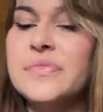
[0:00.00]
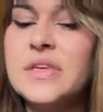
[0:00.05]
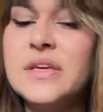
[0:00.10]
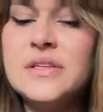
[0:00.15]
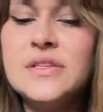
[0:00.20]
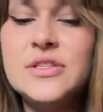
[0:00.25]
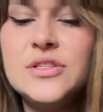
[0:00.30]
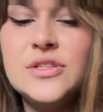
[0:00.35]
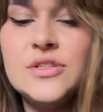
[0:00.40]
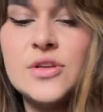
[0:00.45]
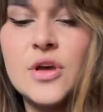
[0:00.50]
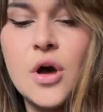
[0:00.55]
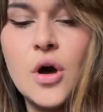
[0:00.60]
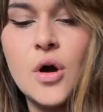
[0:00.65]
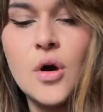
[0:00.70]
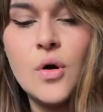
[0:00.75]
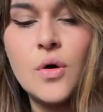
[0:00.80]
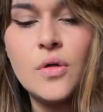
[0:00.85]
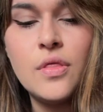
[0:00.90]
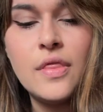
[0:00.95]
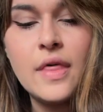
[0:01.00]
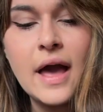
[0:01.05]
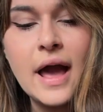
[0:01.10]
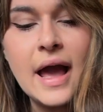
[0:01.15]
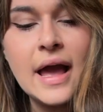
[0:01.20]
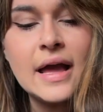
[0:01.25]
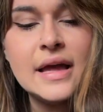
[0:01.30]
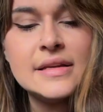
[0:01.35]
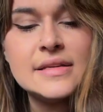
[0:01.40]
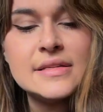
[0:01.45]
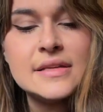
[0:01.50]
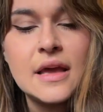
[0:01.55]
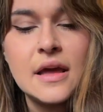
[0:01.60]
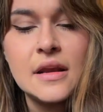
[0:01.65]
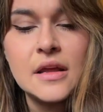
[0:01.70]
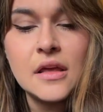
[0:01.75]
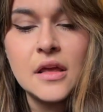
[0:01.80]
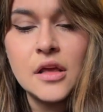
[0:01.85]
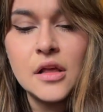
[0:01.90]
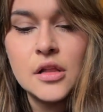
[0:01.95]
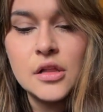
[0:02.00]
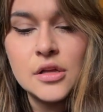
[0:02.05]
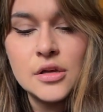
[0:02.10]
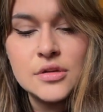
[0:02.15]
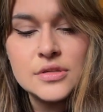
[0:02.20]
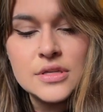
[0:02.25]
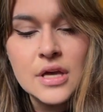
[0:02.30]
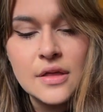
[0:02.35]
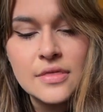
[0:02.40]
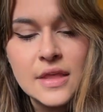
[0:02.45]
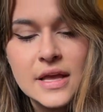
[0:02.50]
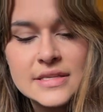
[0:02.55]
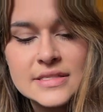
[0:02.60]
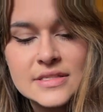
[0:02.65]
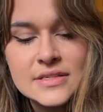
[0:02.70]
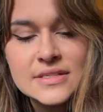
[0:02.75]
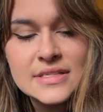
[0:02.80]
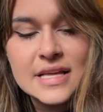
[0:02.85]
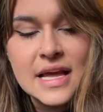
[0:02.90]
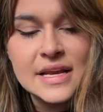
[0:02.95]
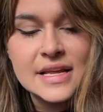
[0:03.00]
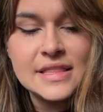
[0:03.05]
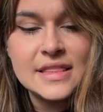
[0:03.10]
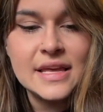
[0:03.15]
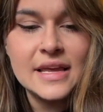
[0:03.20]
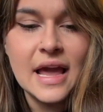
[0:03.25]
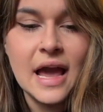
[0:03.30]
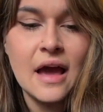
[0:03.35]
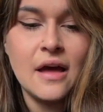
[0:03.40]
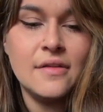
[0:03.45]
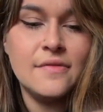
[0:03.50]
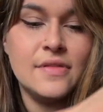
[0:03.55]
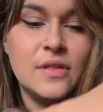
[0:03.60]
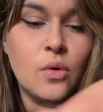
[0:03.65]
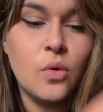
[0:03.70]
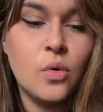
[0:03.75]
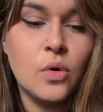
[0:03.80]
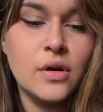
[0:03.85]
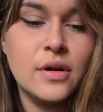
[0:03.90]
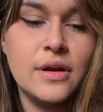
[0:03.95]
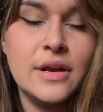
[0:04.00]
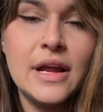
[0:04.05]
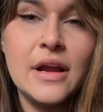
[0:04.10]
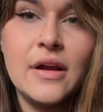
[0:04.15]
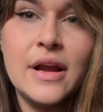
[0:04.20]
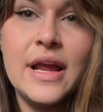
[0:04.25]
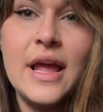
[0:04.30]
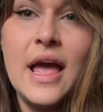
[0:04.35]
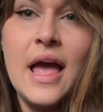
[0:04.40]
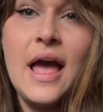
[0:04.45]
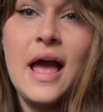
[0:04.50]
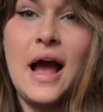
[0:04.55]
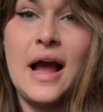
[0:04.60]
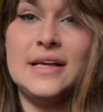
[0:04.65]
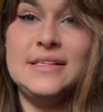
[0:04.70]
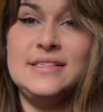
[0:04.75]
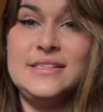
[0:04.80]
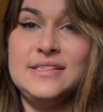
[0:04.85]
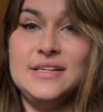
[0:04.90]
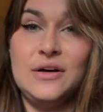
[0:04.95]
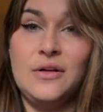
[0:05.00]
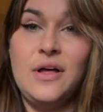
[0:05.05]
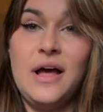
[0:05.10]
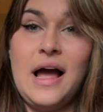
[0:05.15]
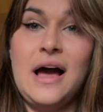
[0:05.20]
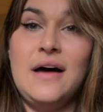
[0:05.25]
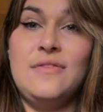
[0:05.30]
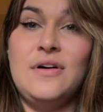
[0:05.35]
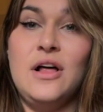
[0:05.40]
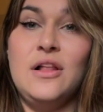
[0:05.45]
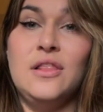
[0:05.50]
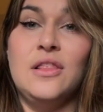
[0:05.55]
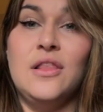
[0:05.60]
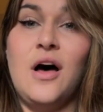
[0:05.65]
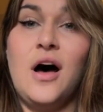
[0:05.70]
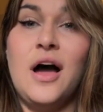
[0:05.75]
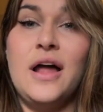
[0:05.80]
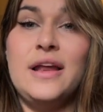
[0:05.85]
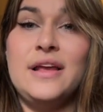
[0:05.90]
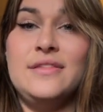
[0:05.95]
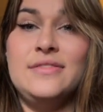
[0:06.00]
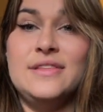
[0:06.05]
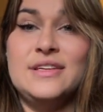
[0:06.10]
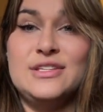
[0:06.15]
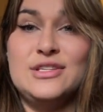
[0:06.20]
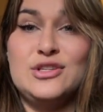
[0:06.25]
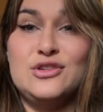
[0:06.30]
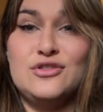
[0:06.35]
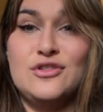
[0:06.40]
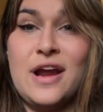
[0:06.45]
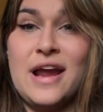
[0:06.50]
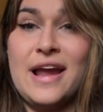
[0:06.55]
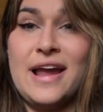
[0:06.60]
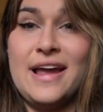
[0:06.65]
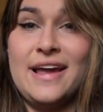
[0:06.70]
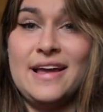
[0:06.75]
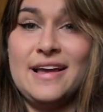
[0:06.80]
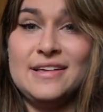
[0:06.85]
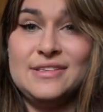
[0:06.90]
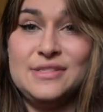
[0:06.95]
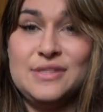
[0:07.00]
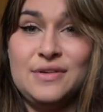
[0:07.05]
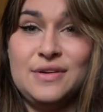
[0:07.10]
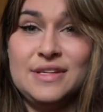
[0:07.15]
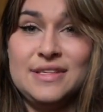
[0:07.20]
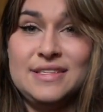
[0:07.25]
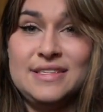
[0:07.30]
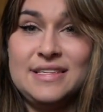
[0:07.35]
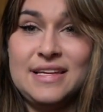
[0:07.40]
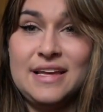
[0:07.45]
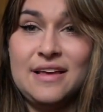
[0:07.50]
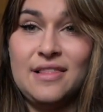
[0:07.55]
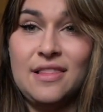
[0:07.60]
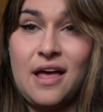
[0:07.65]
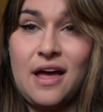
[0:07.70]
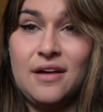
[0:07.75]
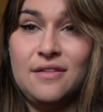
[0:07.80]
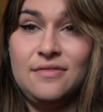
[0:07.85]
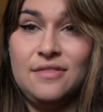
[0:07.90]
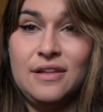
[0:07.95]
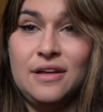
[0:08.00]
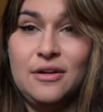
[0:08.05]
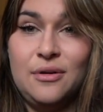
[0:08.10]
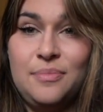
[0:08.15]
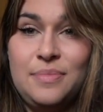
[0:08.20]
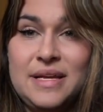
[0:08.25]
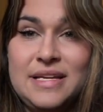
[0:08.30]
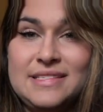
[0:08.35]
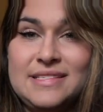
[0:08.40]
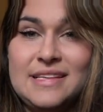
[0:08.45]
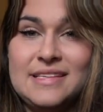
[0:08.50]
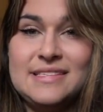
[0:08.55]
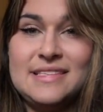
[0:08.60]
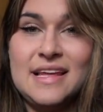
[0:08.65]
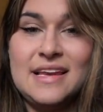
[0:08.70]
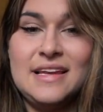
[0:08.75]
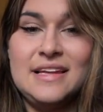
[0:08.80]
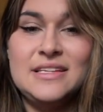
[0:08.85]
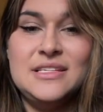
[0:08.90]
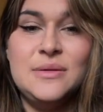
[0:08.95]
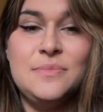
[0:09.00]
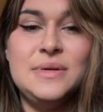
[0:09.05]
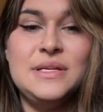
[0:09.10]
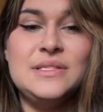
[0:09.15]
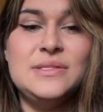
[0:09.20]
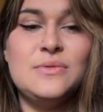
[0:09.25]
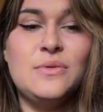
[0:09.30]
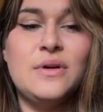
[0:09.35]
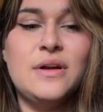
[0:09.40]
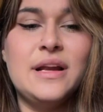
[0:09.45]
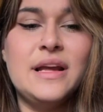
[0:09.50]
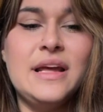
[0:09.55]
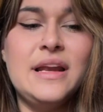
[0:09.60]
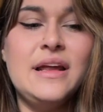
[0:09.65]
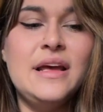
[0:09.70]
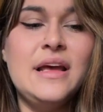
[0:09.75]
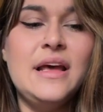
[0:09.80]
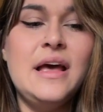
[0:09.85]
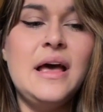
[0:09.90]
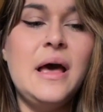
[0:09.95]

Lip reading: So that kind of concludes, unless there's anything out of the ordinary. I still have a lot in this tray. As you can see, a lot of little pieces that need to be sorted.